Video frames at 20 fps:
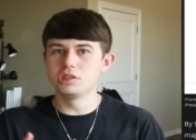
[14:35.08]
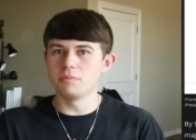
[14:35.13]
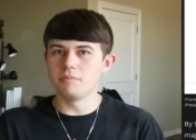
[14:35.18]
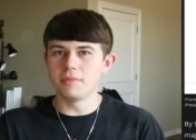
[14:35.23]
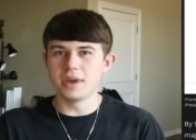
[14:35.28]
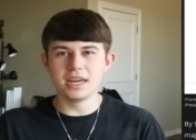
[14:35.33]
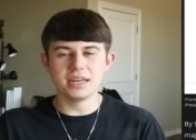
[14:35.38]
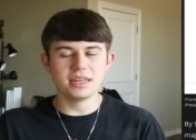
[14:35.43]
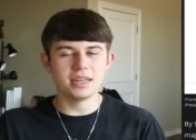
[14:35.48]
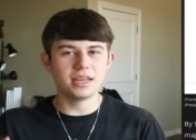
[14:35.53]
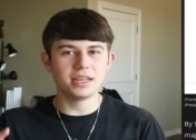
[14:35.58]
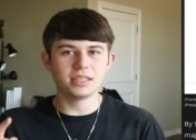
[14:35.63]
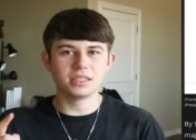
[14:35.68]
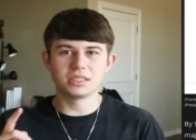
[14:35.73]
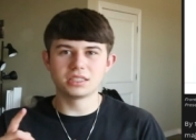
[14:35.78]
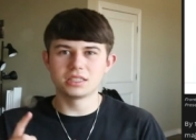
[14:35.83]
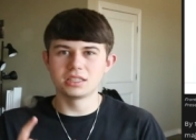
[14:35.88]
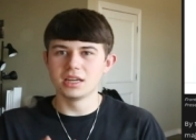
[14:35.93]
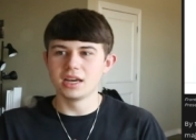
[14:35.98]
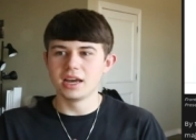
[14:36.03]

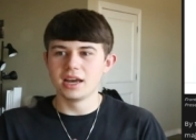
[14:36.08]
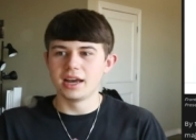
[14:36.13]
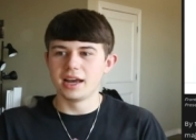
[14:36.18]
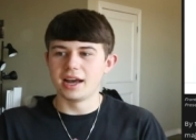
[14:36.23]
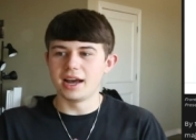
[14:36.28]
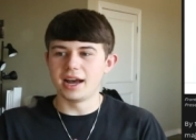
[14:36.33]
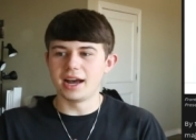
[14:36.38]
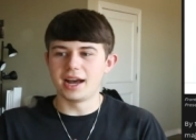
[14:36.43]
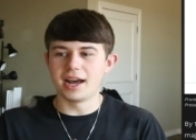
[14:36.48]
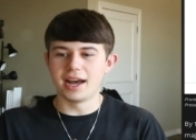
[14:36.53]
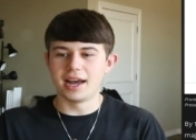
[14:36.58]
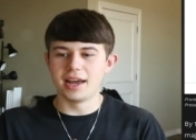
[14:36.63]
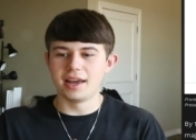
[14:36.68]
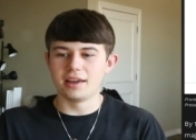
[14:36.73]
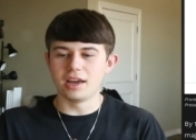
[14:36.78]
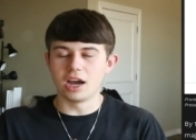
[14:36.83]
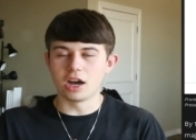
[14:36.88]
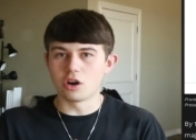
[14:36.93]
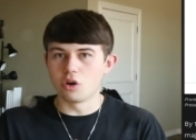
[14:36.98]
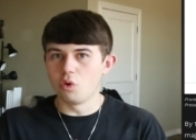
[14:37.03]
maintenance,
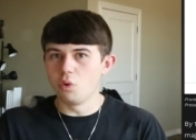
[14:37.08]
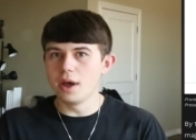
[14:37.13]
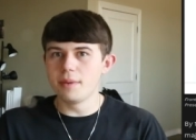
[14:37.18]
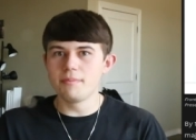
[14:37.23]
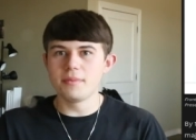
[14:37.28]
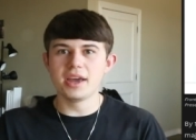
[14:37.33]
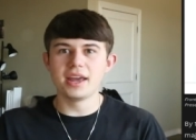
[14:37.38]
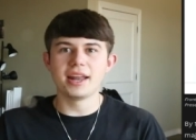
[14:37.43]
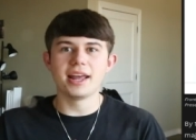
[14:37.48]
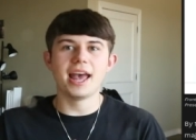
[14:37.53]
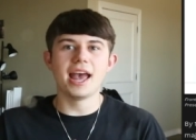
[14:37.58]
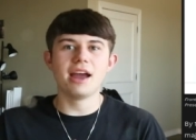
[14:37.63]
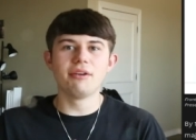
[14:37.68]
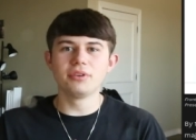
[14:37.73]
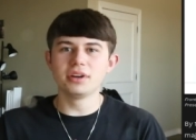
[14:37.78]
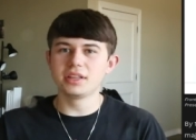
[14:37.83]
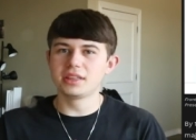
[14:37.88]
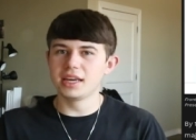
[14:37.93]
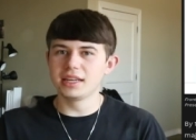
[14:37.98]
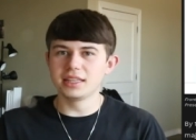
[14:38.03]
equipment,
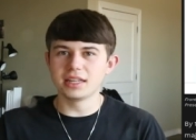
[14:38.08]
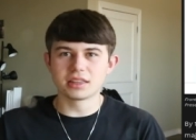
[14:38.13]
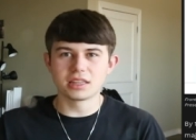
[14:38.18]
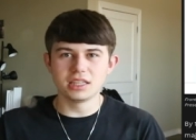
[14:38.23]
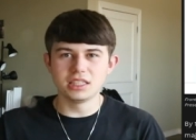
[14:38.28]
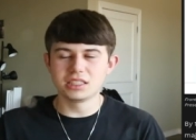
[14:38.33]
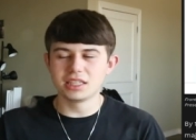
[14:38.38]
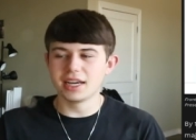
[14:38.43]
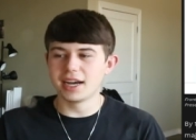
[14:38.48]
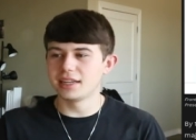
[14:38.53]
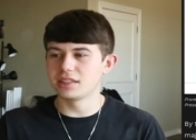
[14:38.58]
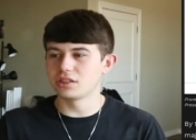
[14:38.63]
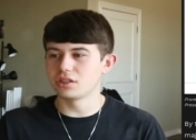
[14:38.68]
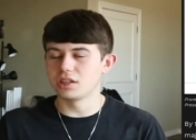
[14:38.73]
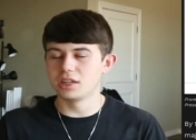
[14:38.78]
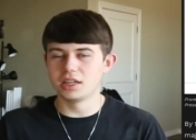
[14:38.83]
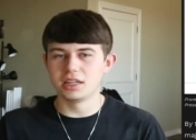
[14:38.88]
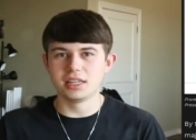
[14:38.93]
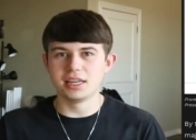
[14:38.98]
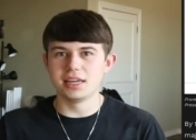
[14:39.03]
everything that these guys are
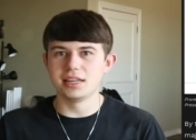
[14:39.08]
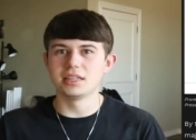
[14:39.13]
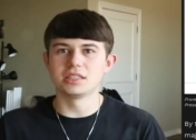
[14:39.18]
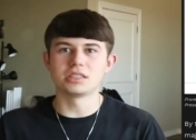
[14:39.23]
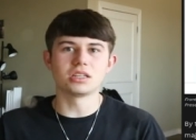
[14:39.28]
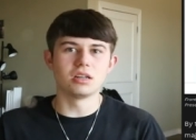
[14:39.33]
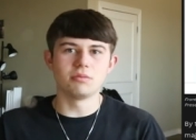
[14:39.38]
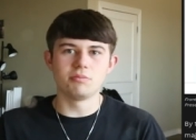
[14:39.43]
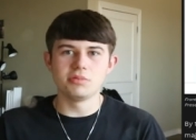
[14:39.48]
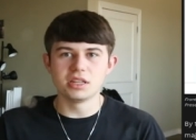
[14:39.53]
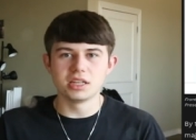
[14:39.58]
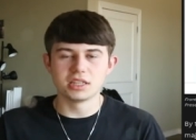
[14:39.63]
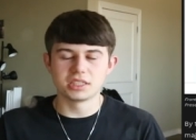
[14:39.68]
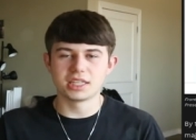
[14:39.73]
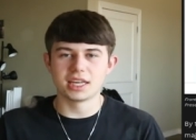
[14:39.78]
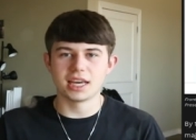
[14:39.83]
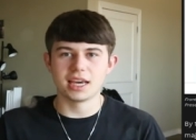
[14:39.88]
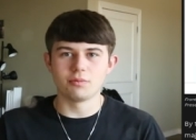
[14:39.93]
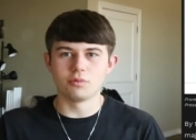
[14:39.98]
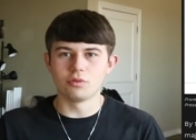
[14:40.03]
going to need is going to be the
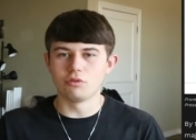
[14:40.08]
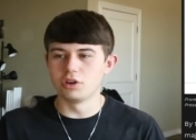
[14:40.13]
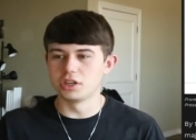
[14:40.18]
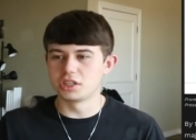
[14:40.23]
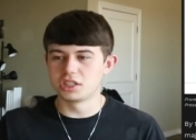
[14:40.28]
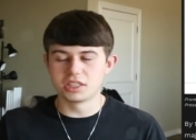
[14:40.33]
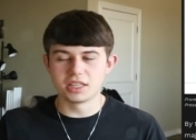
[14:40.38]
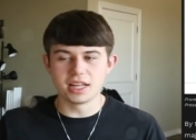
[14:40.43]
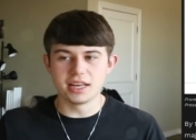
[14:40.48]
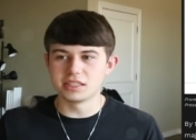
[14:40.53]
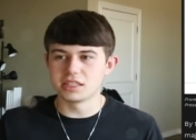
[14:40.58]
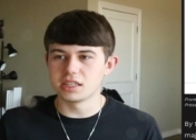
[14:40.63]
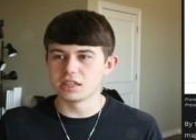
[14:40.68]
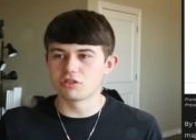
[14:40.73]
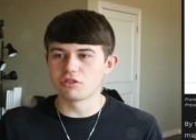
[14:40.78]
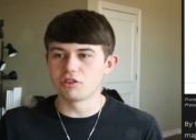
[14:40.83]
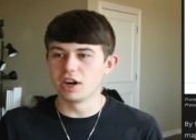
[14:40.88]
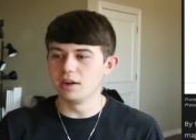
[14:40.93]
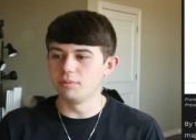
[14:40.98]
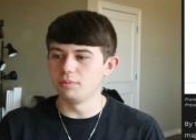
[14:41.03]
same, which is
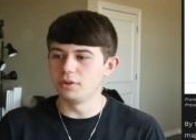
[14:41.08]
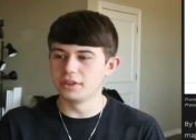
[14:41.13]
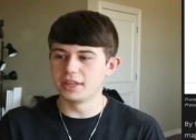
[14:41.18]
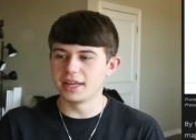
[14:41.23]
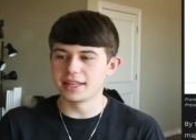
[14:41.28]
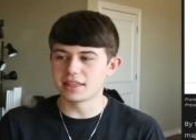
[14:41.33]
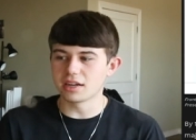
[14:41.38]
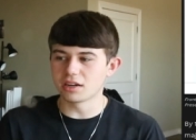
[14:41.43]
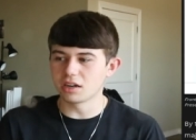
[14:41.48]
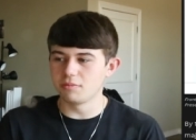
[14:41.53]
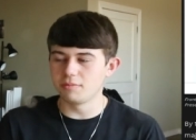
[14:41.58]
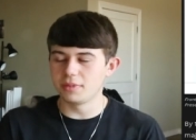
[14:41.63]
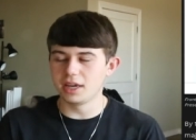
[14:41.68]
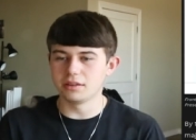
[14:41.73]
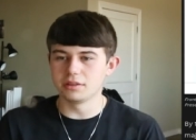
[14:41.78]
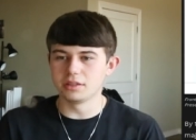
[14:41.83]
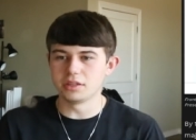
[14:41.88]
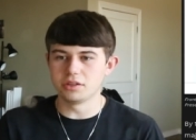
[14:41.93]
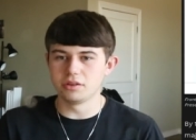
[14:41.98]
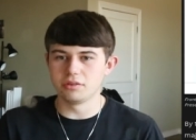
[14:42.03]
incredible that they're going to be
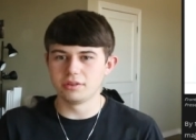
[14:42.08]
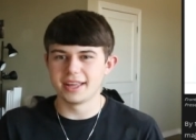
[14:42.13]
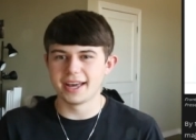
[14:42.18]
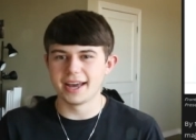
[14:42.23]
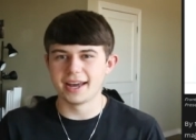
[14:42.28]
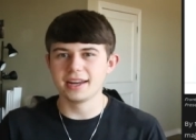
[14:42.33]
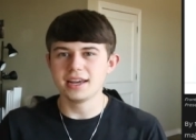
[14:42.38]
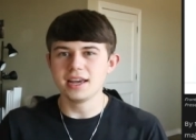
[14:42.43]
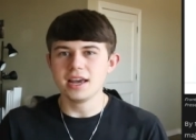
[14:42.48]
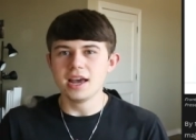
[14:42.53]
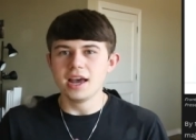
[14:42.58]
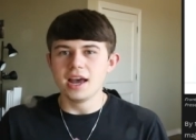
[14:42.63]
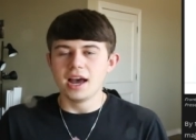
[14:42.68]
able to do that.